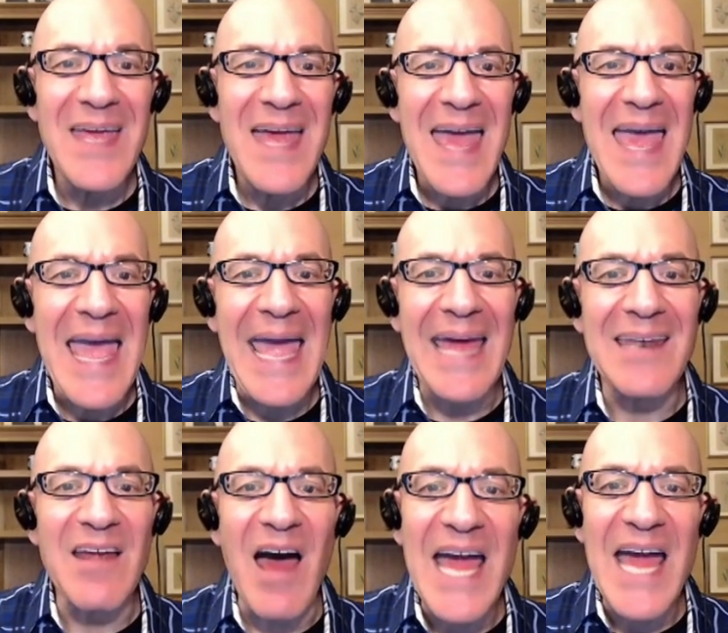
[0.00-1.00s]
and
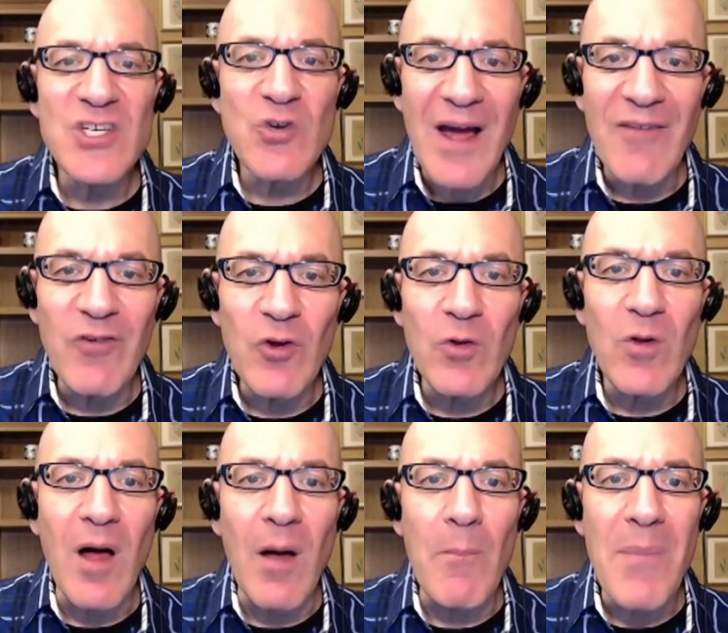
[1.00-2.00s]
I travel
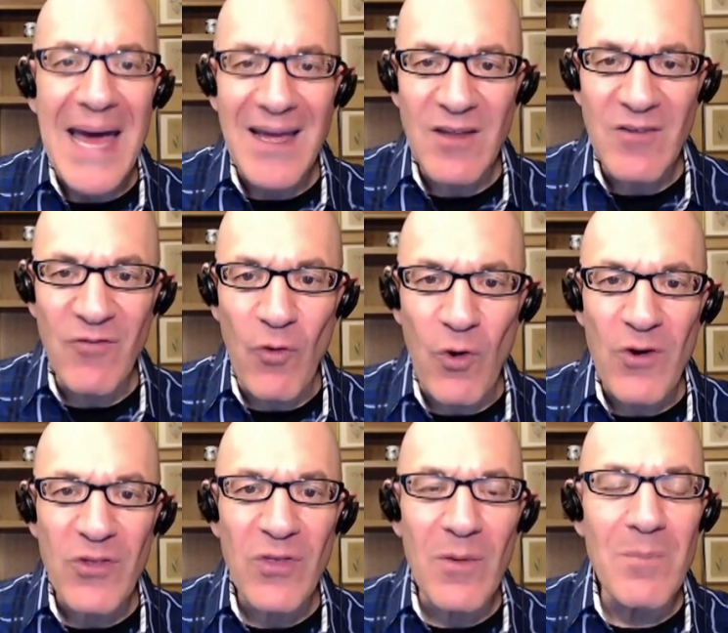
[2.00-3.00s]
back and forth
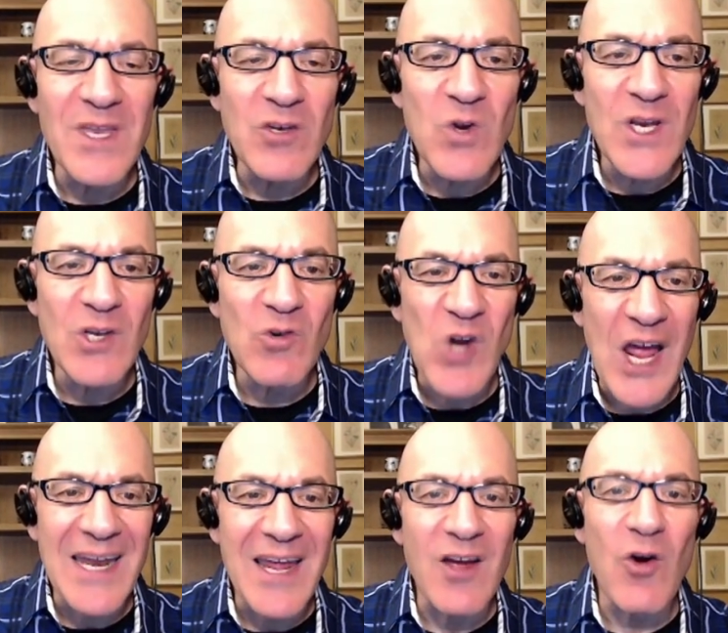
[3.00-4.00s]
between
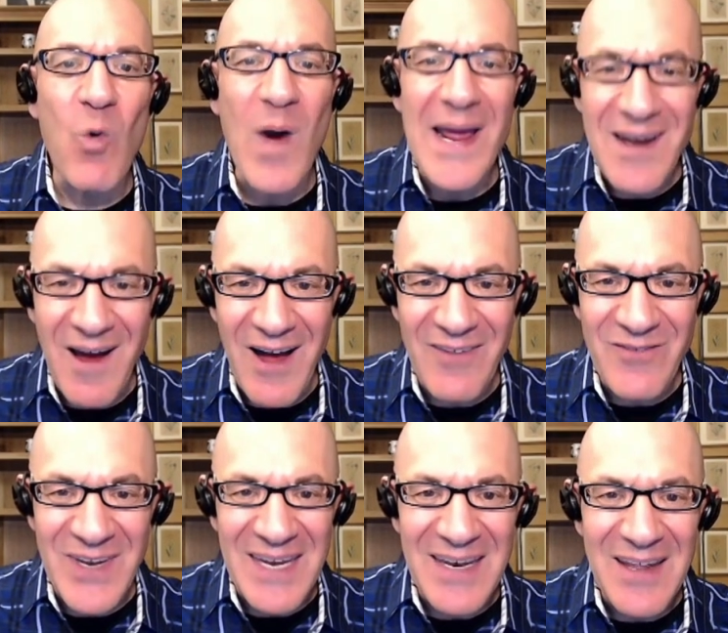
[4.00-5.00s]
China quite
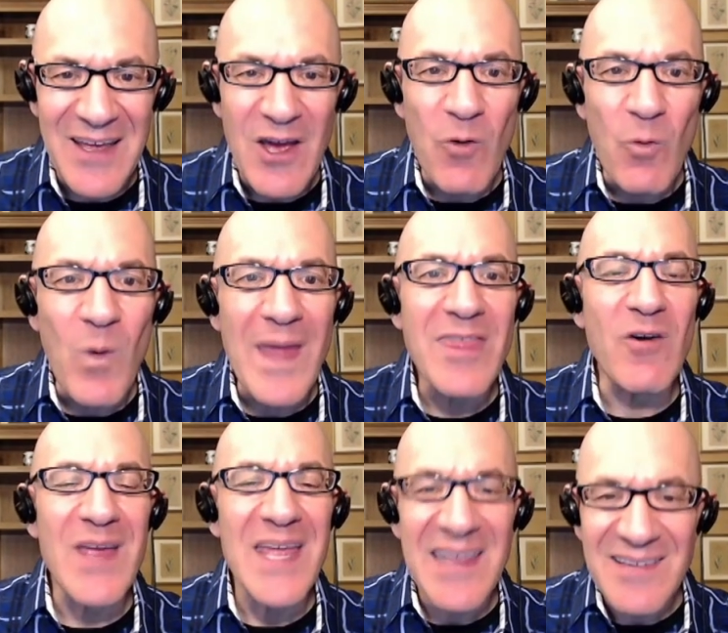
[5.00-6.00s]
often when there
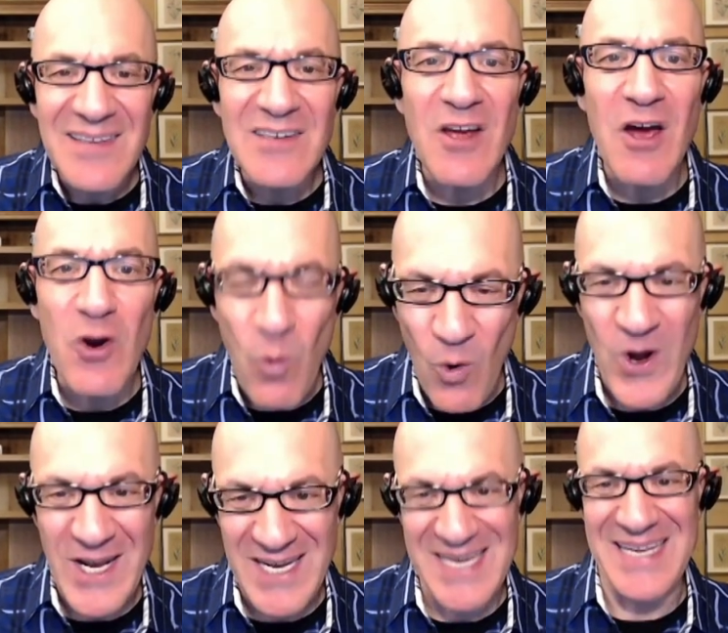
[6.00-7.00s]
isn't a
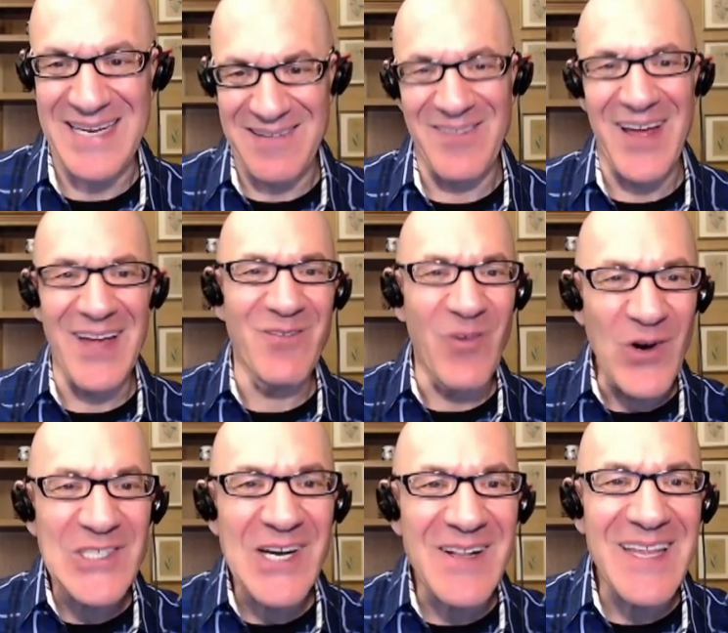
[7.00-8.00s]
quarantine.
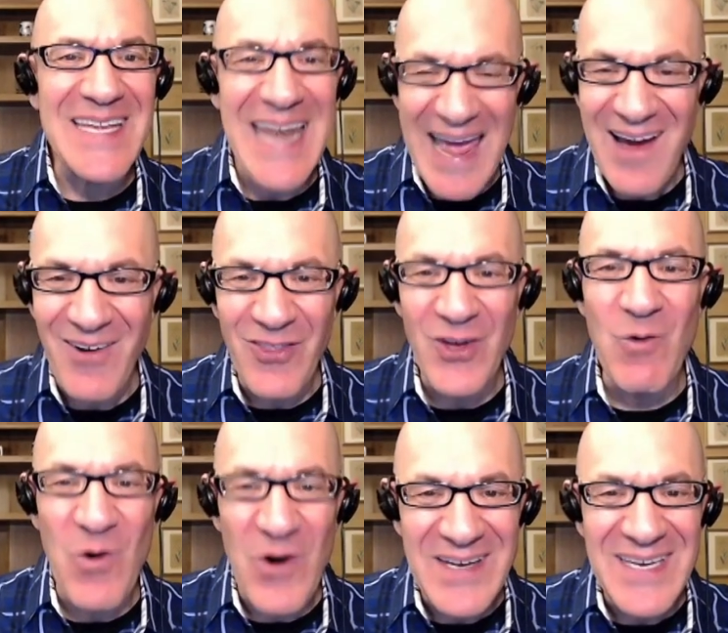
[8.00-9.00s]
Unfortunately, now the
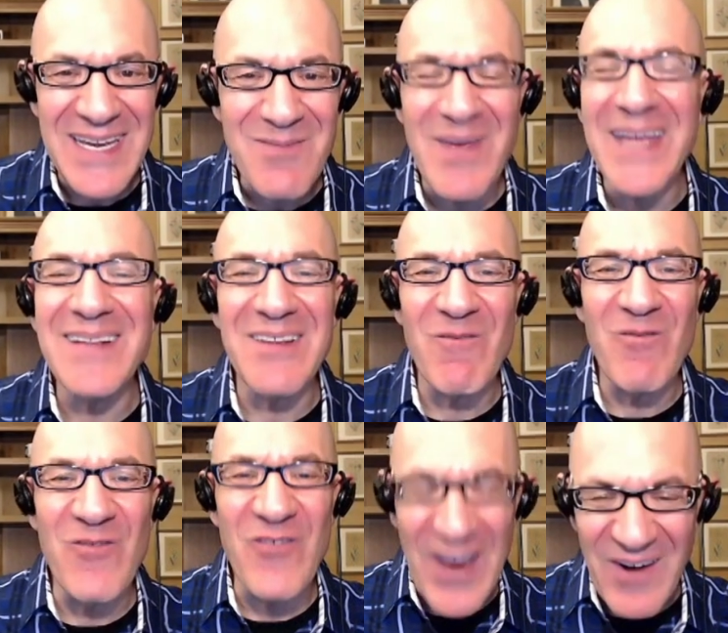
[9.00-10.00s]
quarantine makes it
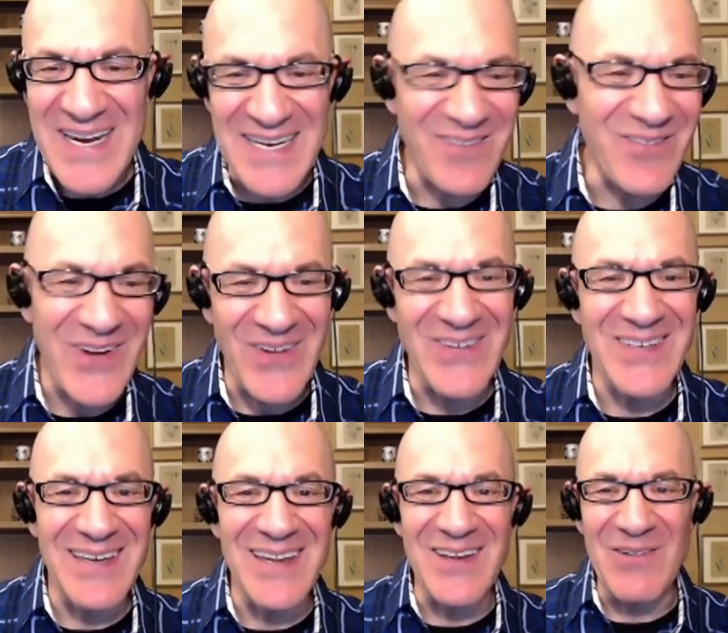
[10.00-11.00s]
very difficult to
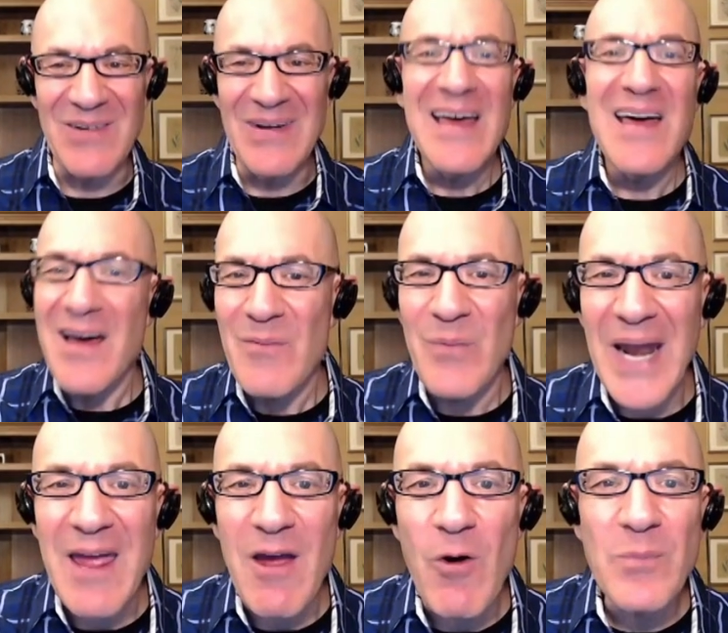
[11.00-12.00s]
do, but I
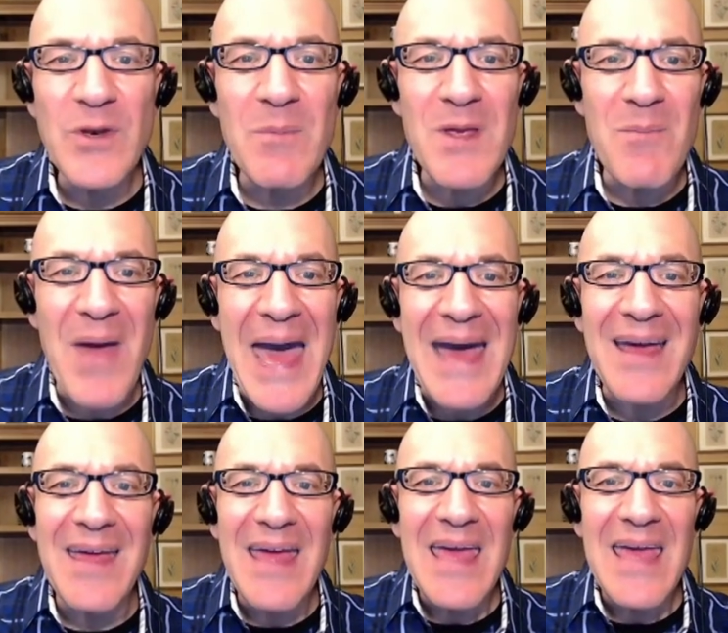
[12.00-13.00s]
hope to be back
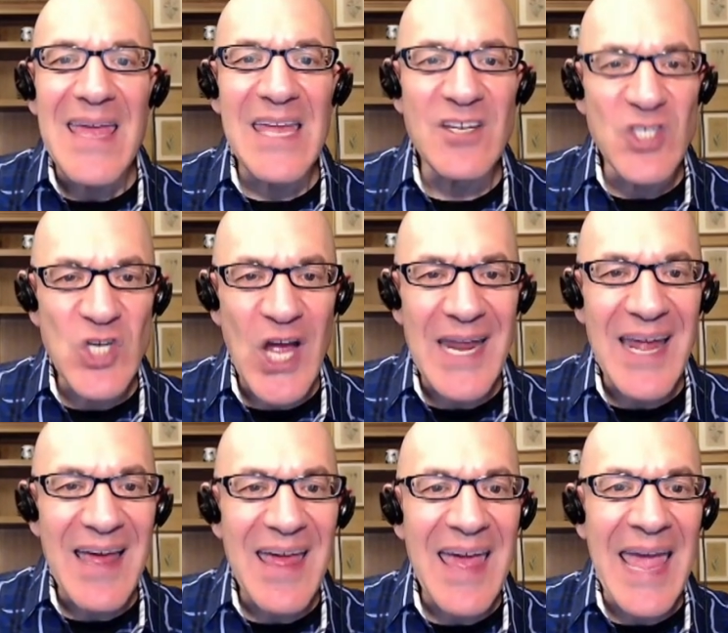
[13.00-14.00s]
in China
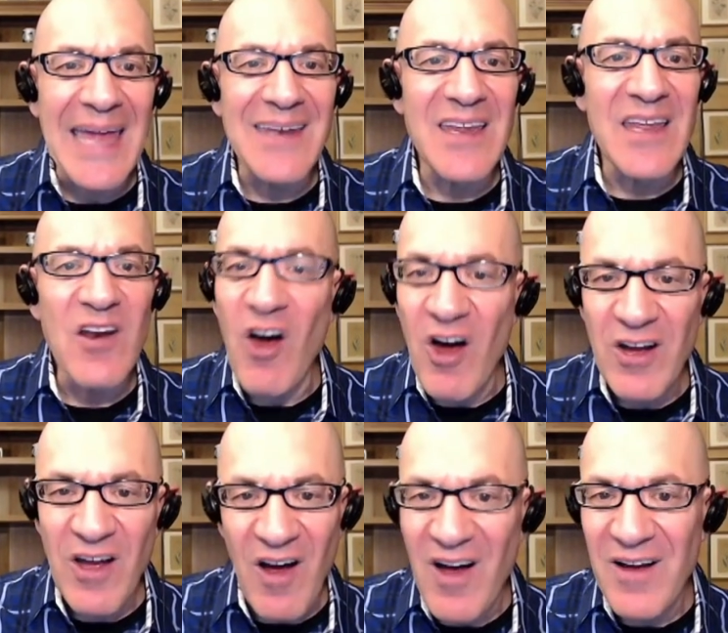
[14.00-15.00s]
and in Hong
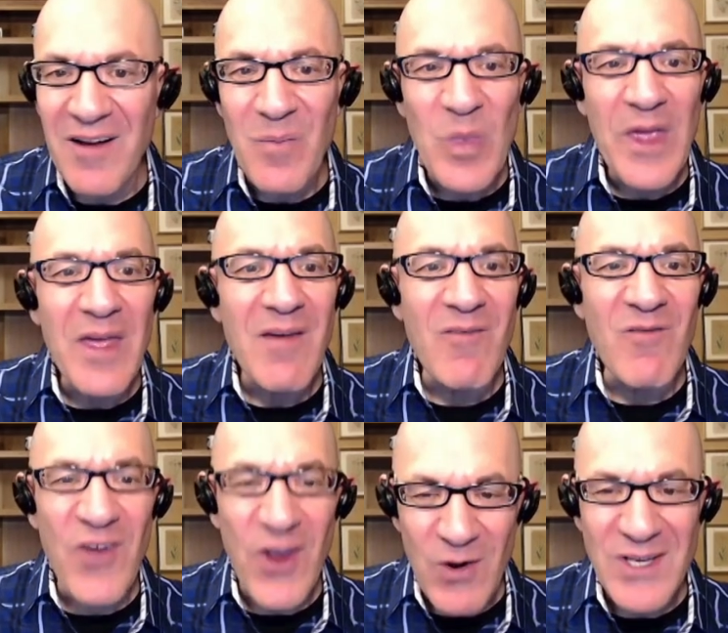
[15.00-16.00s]
Kong
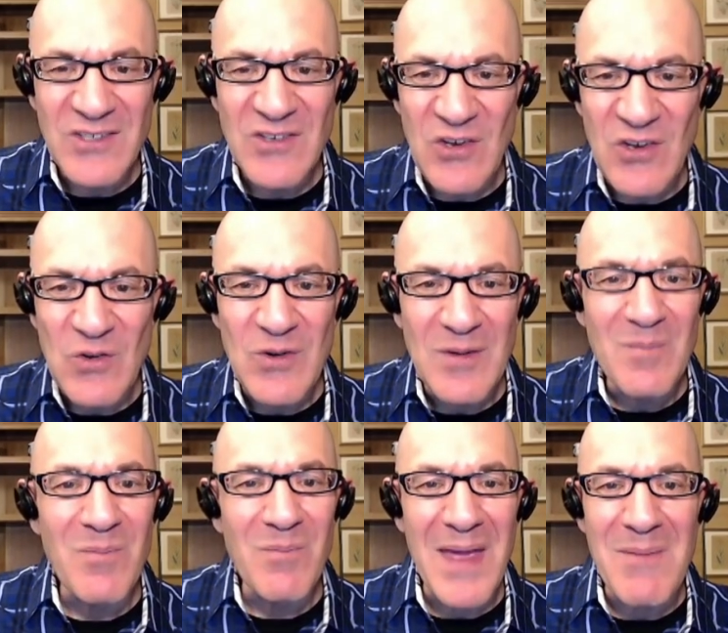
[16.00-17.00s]
very soon,
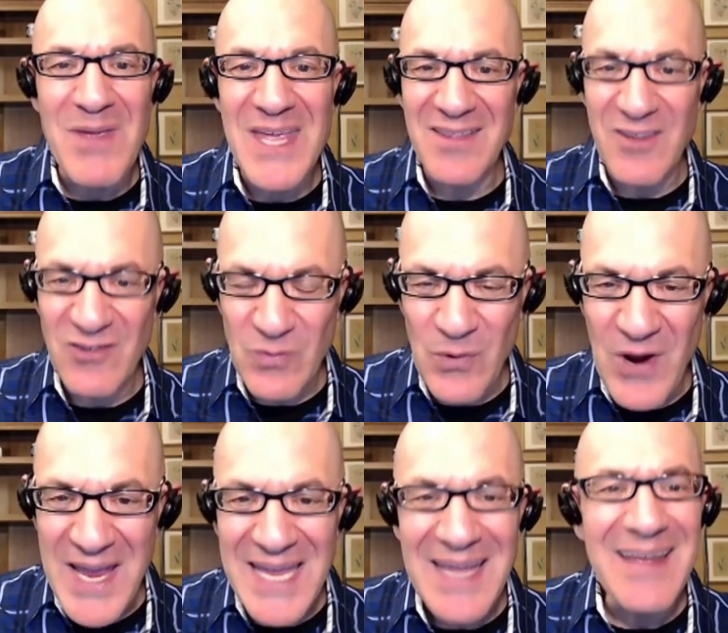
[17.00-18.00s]
maybe in the
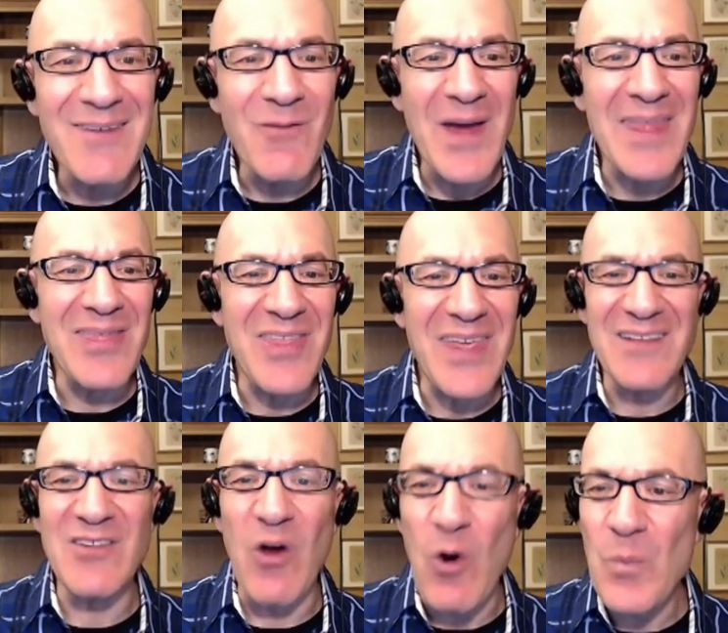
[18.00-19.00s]
spring when things
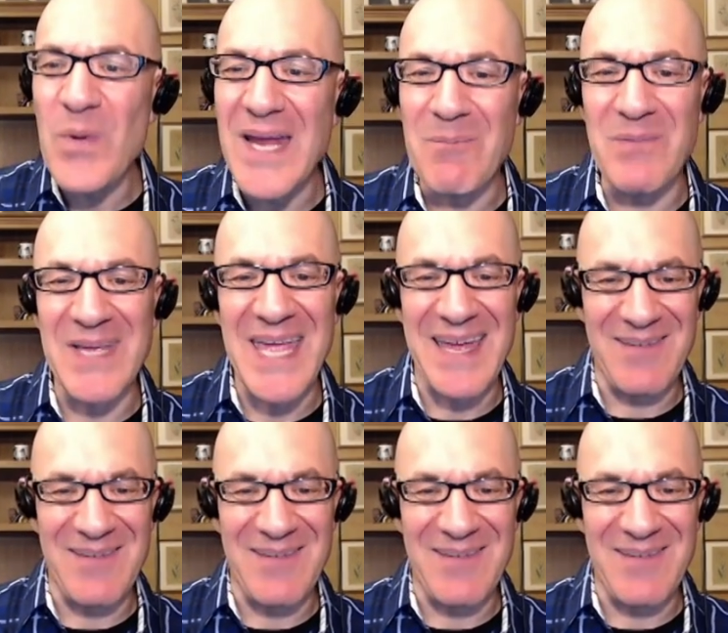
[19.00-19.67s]
open up again.